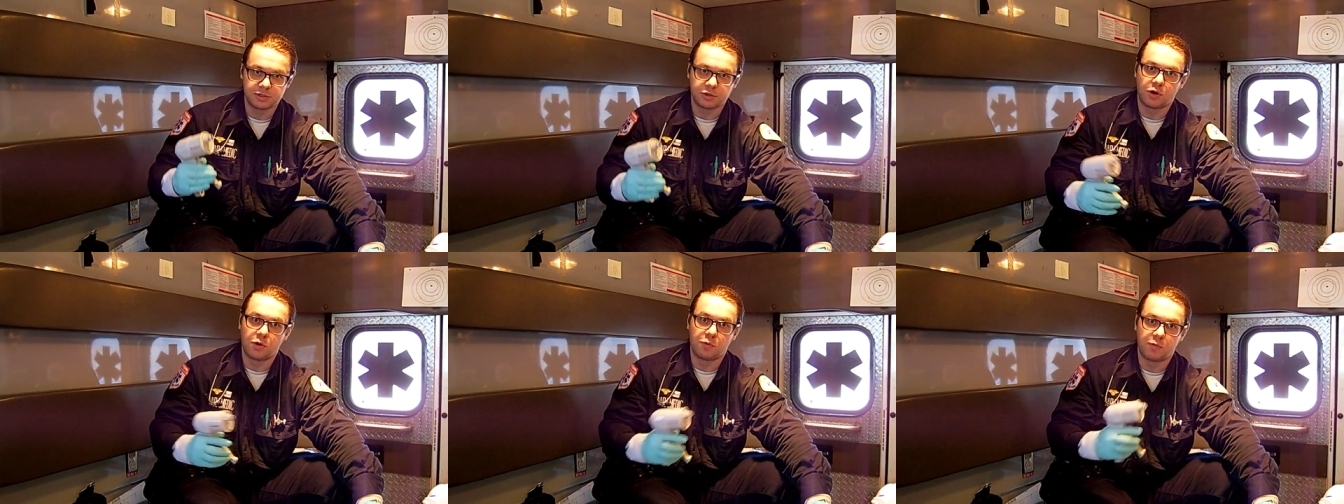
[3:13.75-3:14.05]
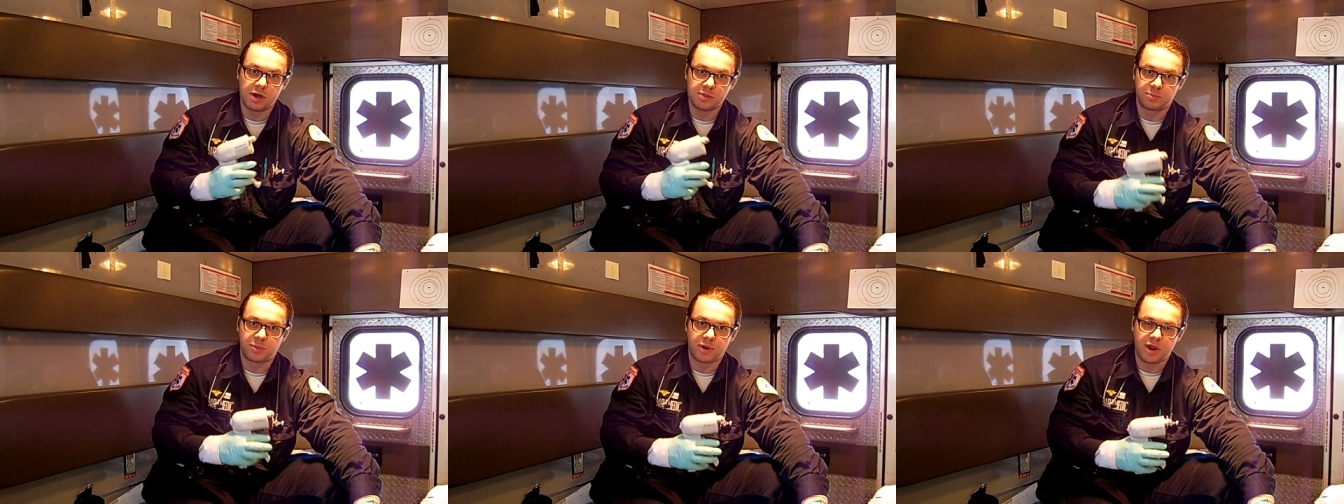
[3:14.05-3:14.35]
or
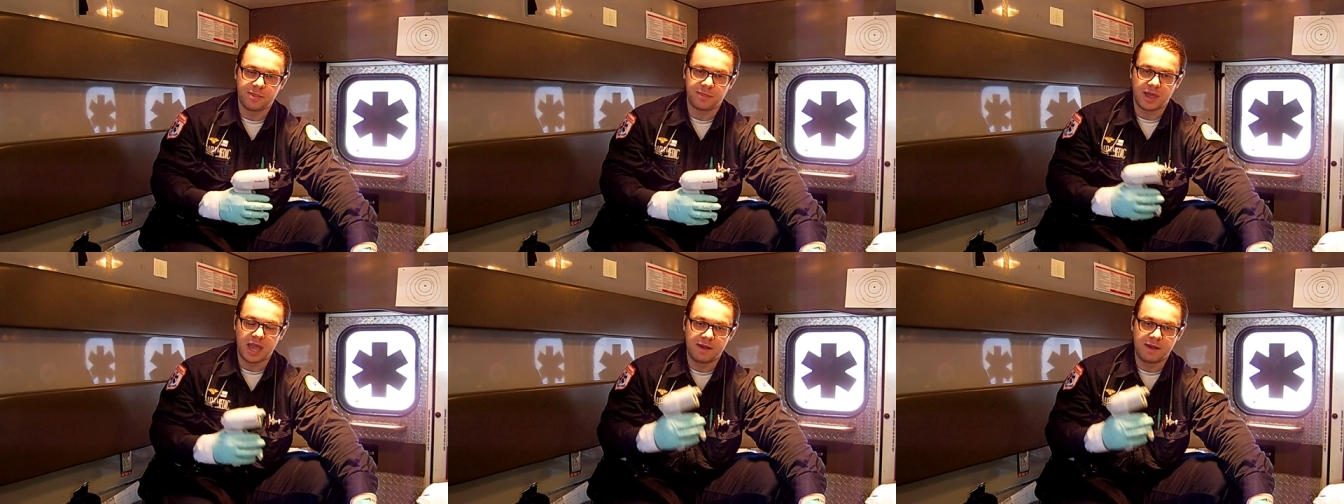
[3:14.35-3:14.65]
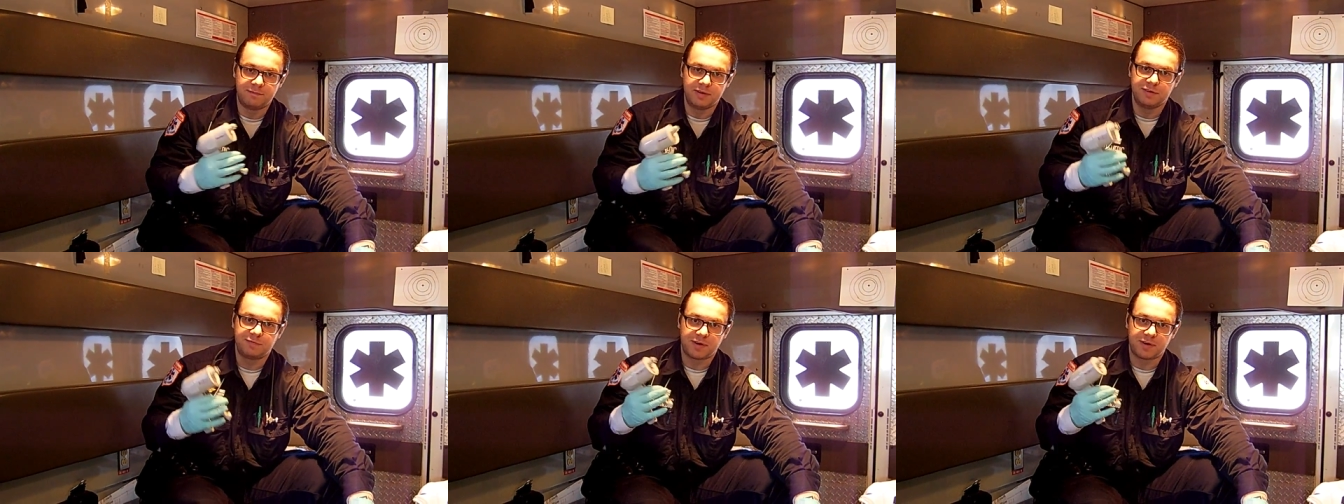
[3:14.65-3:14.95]
one breath
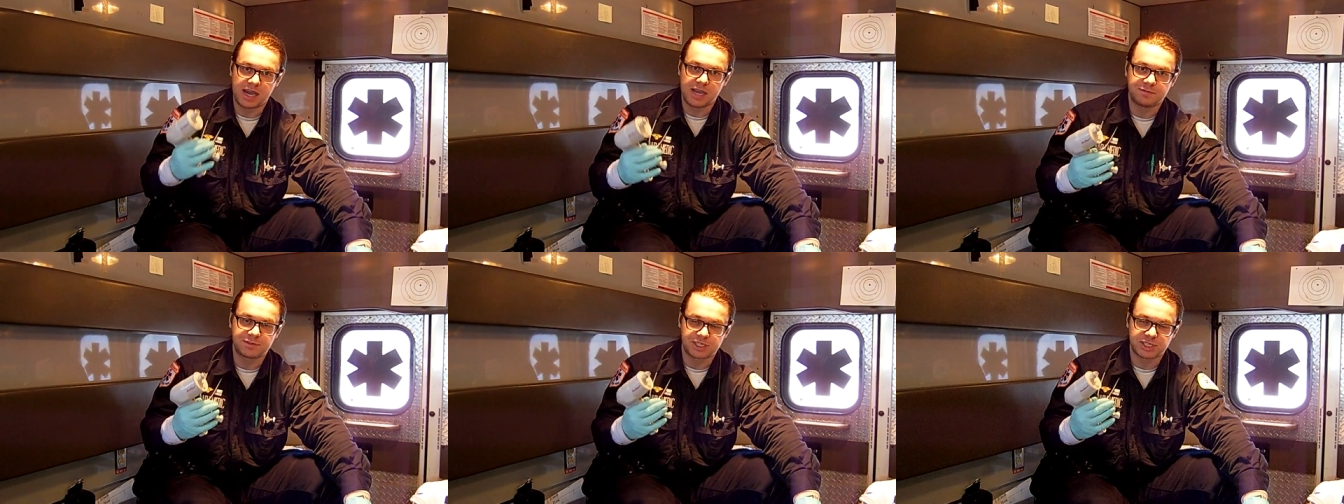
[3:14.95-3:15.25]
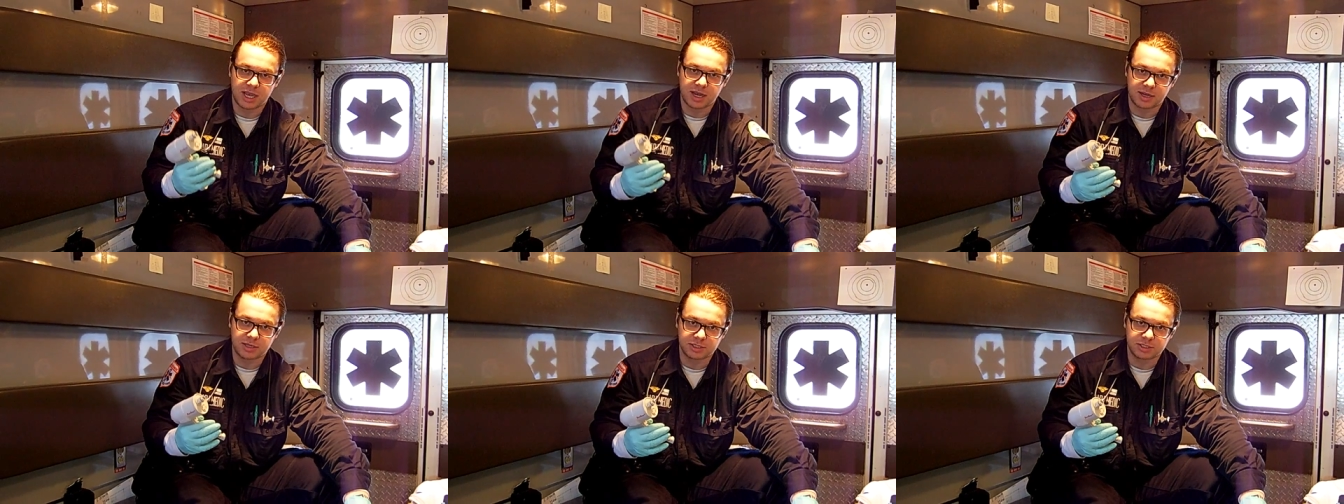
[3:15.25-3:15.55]
every 5
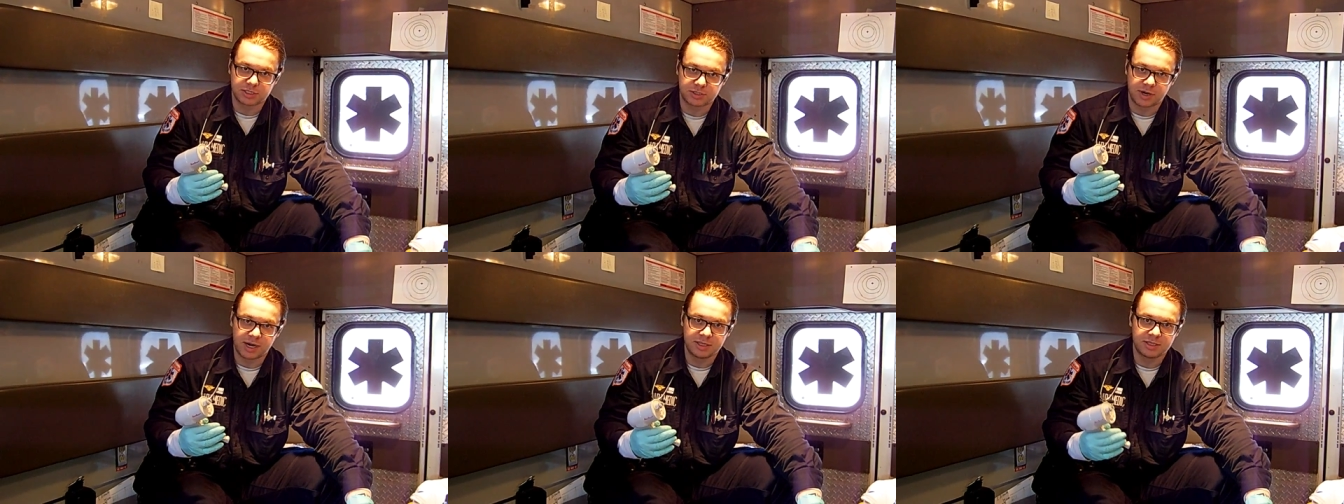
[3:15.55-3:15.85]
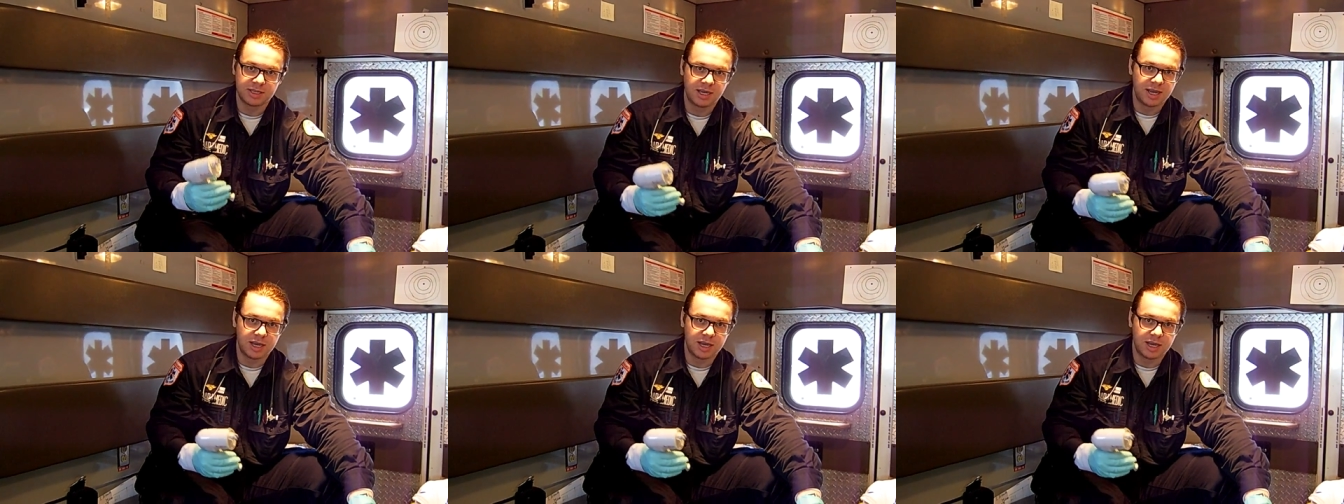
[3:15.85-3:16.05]
seconds, right?